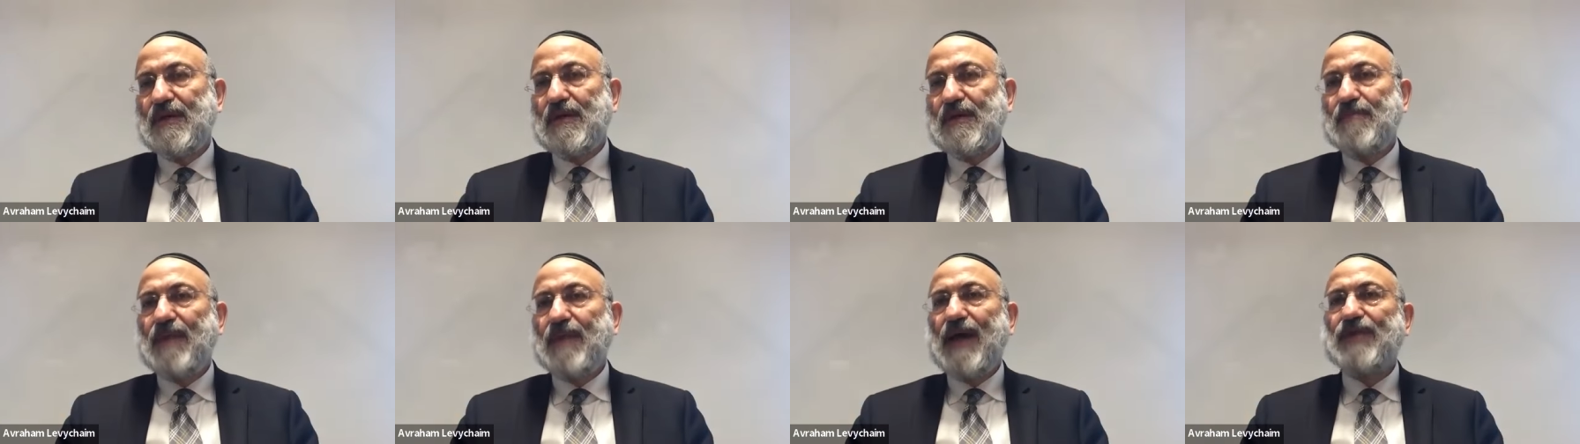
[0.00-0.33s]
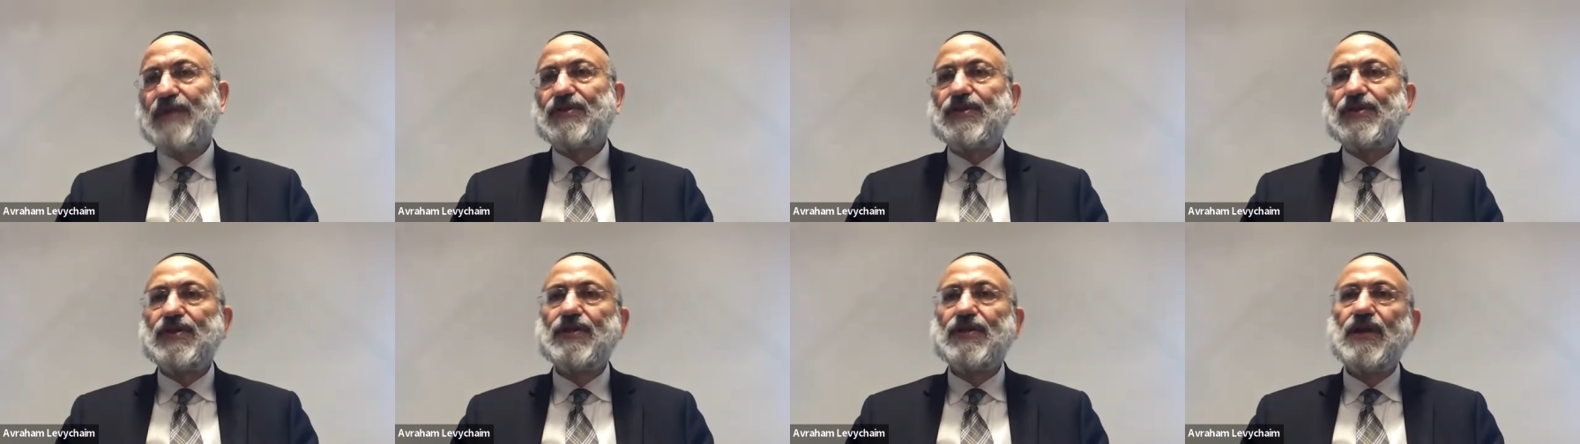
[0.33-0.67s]

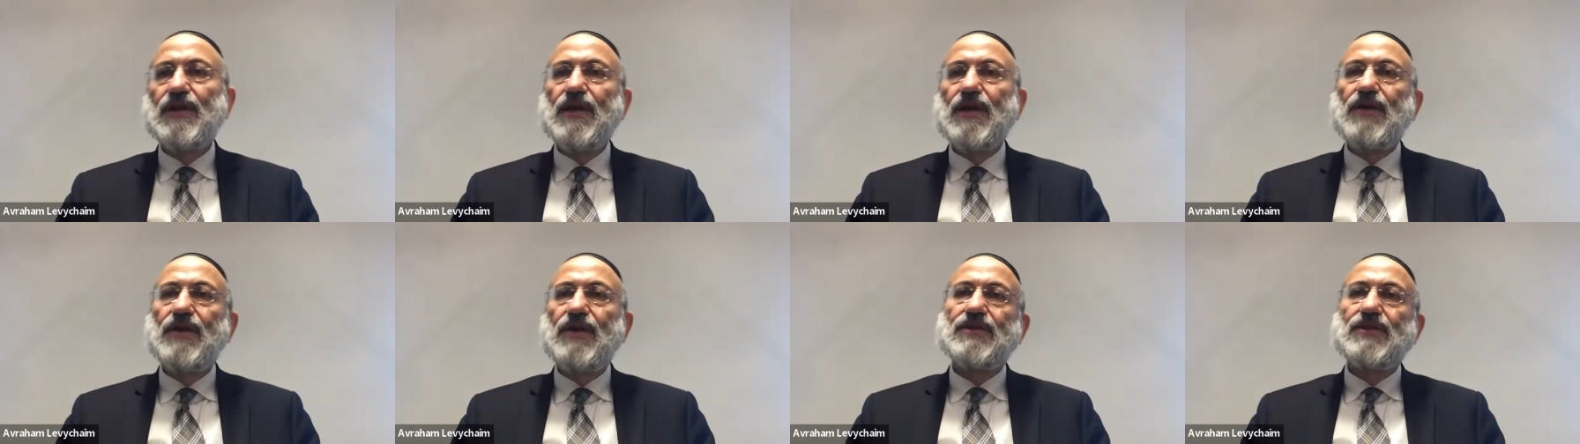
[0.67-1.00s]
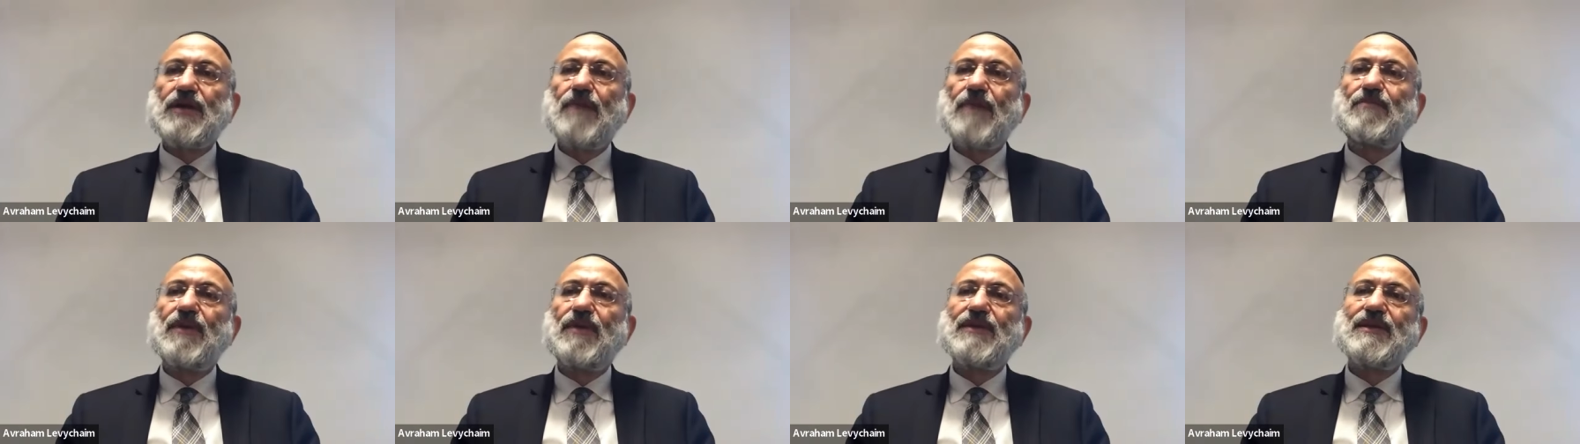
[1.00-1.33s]
Imagine
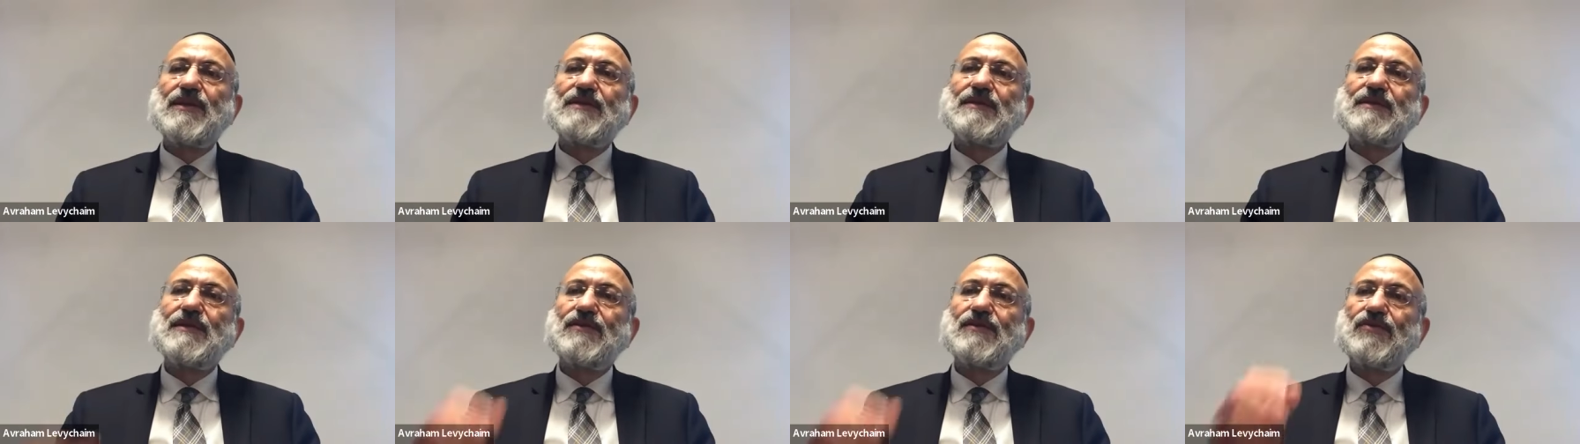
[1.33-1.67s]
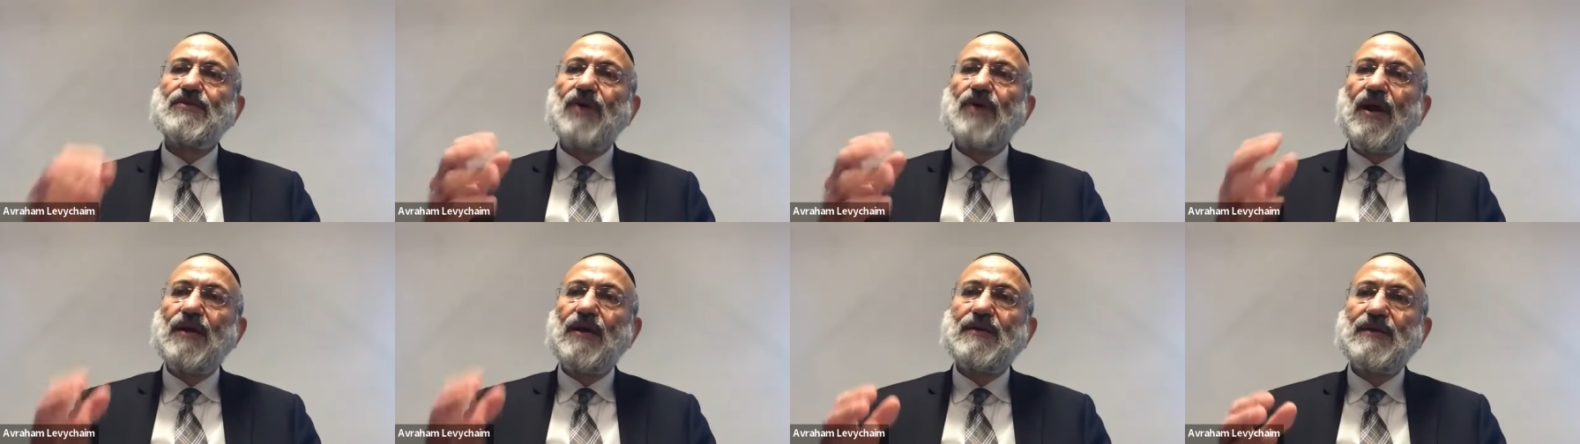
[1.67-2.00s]
somebody is in
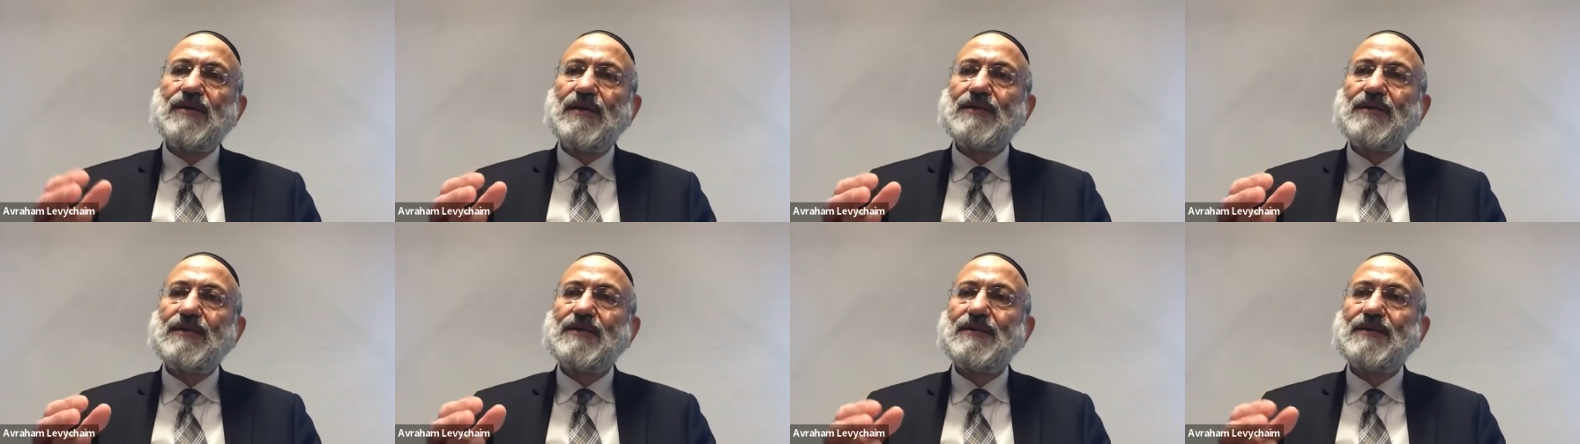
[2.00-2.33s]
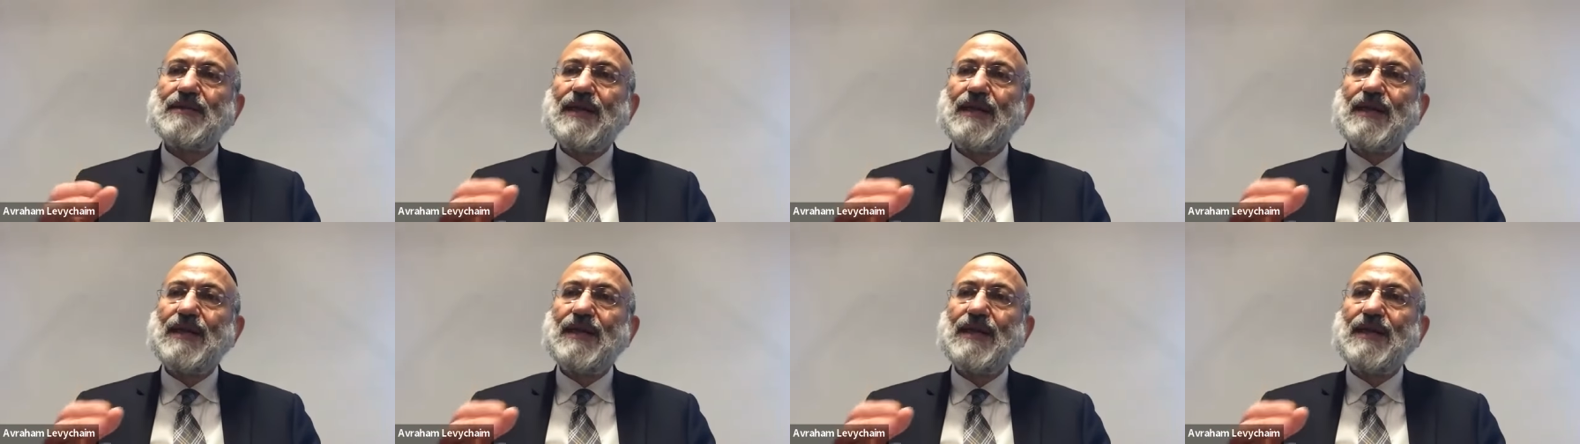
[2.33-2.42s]
darkness,